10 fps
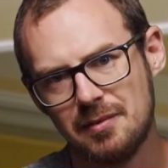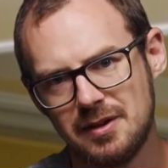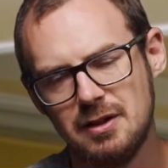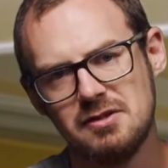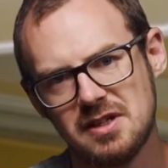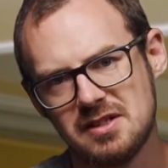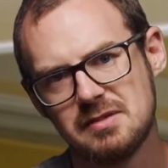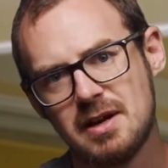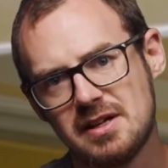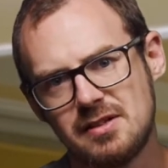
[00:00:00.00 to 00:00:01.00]
use it as
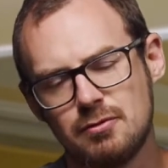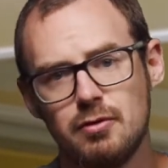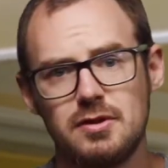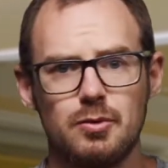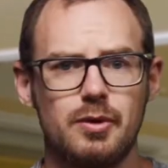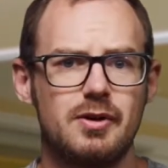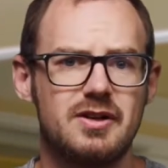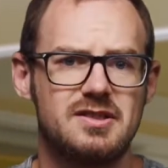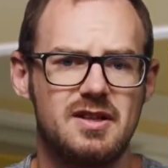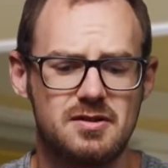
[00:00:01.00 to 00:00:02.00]
a pass through to other
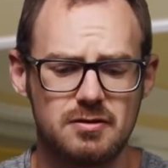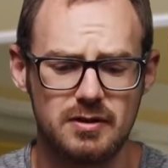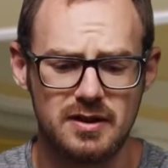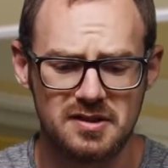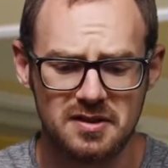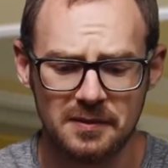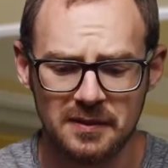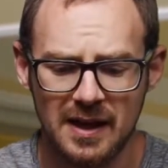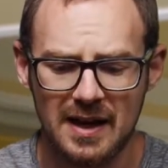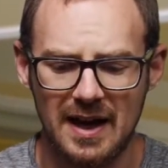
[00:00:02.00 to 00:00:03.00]
accessories.
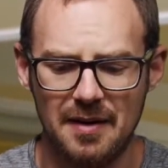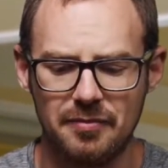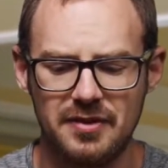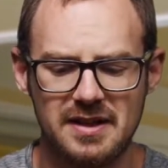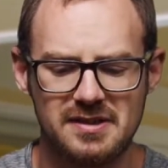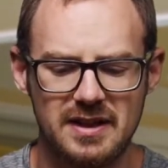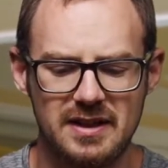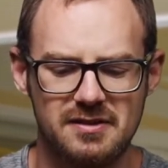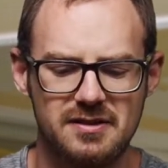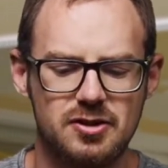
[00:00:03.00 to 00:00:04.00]
This
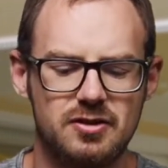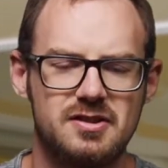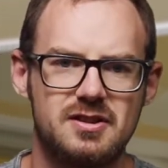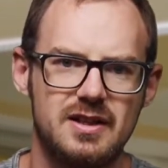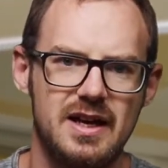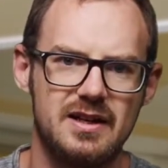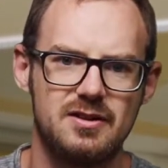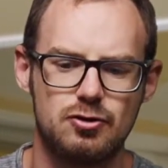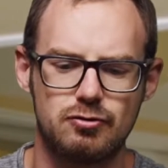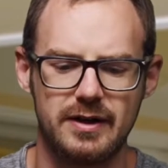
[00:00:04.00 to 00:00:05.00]
is just a
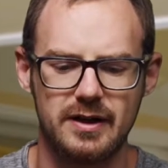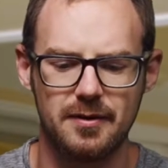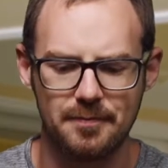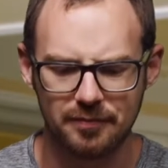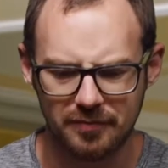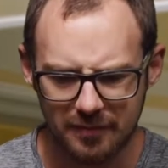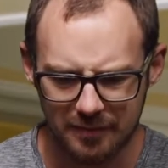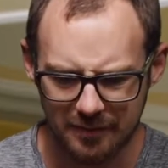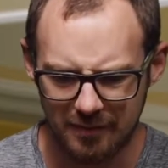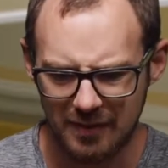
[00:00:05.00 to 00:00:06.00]
trigger.
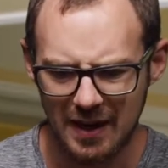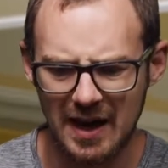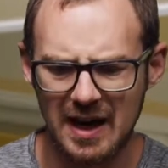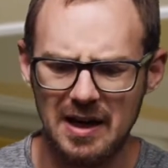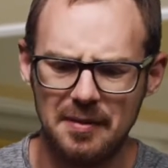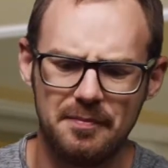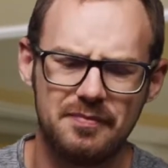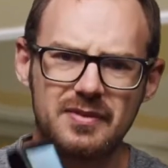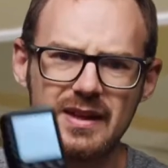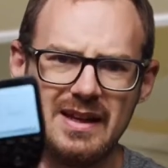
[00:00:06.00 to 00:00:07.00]

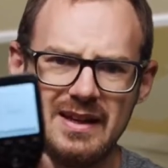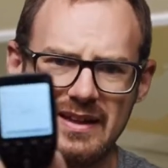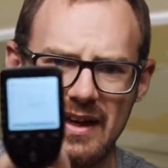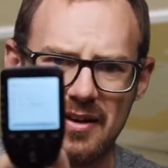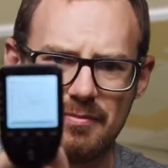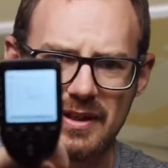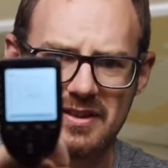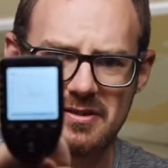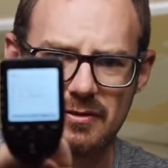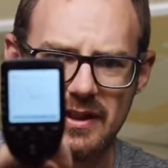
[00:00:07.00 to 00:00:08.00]
Yeah,
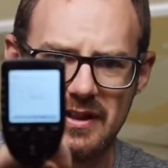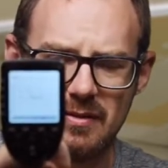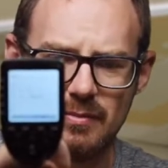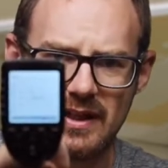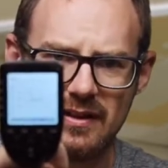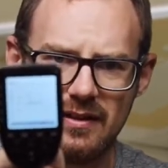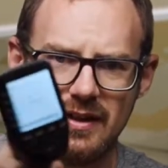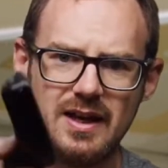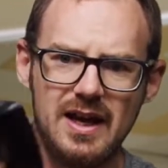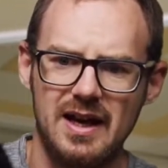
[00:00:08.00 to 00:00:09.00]
big screen in the
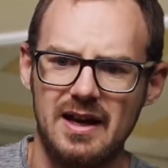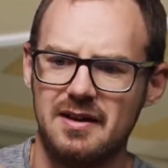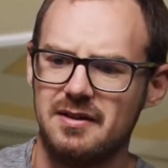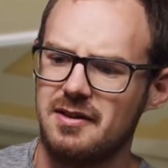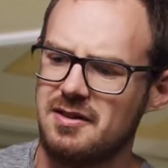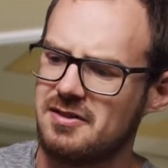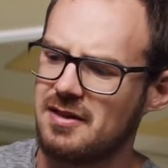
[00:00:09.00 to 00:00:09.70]
middle, nice